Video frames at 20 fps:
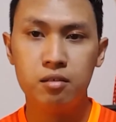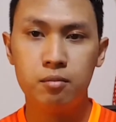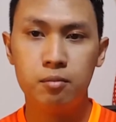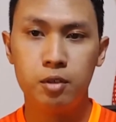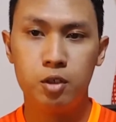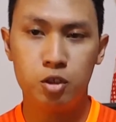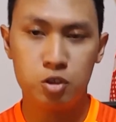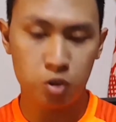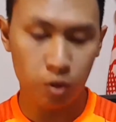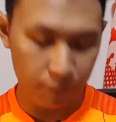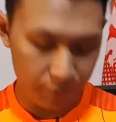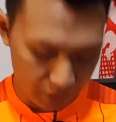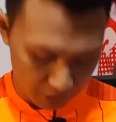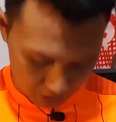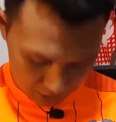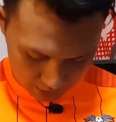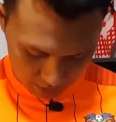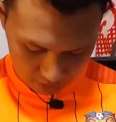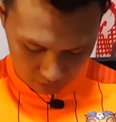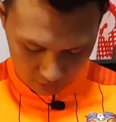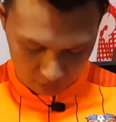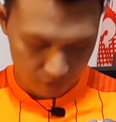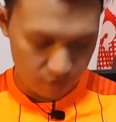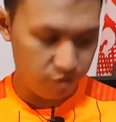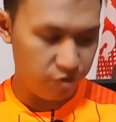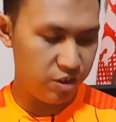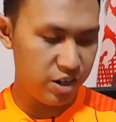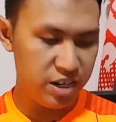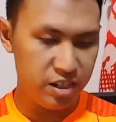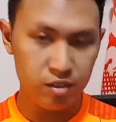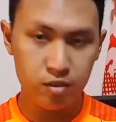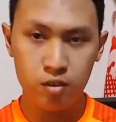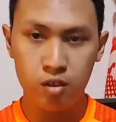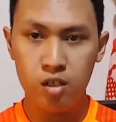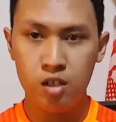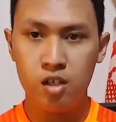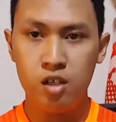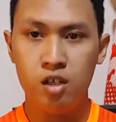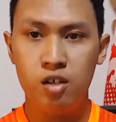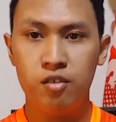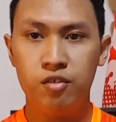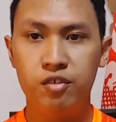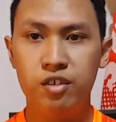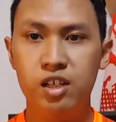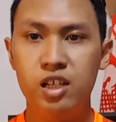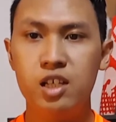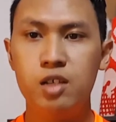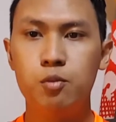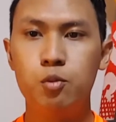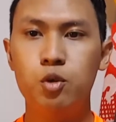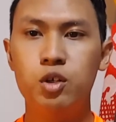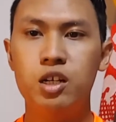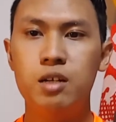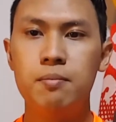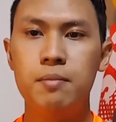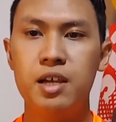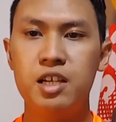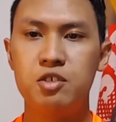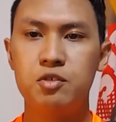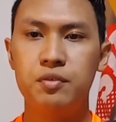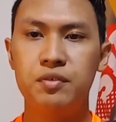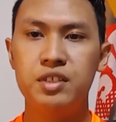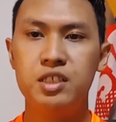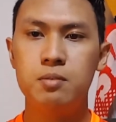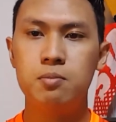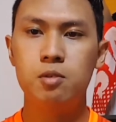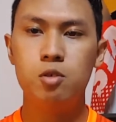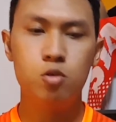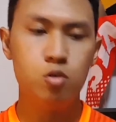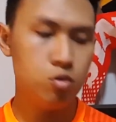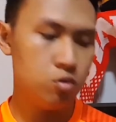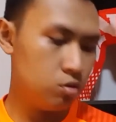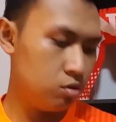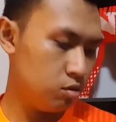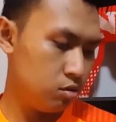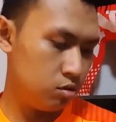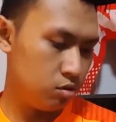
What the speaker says: because obviously this green really wouldn't match with this blue.